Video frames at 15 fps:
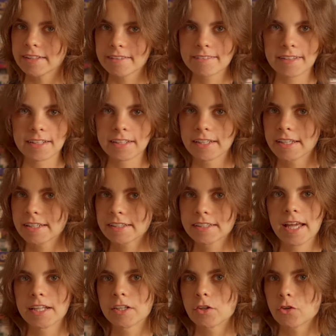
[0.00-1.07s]
unsettling
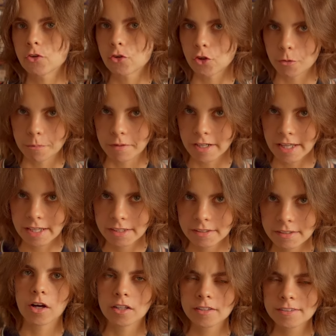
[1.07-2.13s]
and
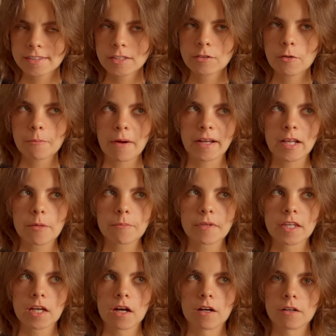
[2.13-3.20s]
disturbing. Honestly, reminded
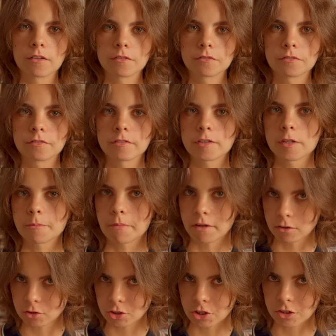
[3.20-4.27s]
me of The
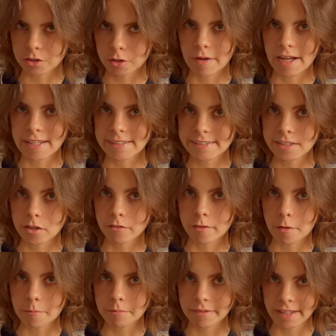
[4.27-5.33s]
Belger by
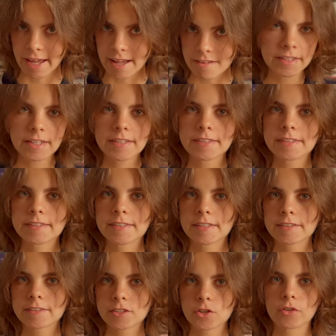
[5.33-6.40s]
Sylvia Plath. This
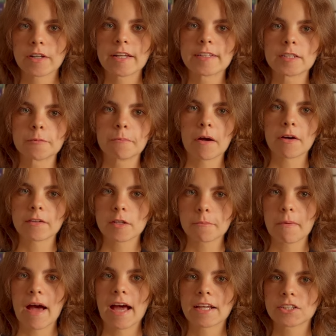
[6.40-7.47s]
story is about the
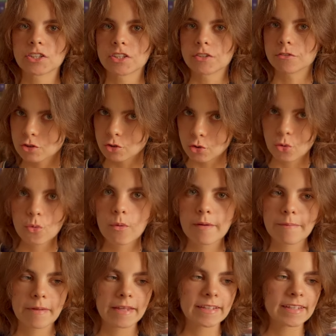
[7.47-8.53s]
passion of two
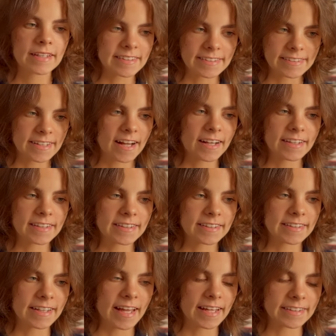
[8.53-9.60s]
women,
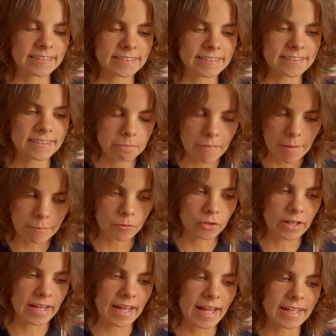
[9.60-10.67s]
desire and
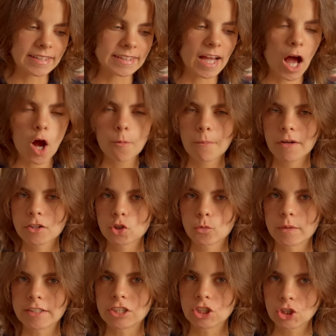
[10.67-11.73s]
memory, and how much
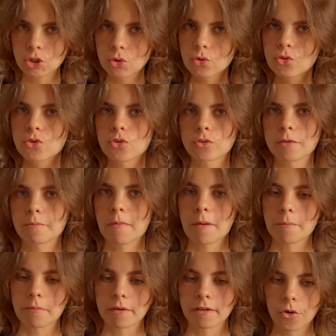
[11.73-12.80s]
we choose to
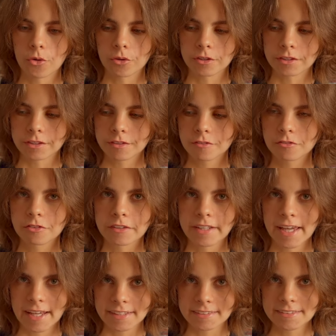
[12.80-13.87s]
remember or
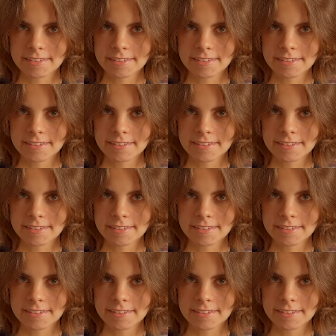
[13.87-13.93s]
forget.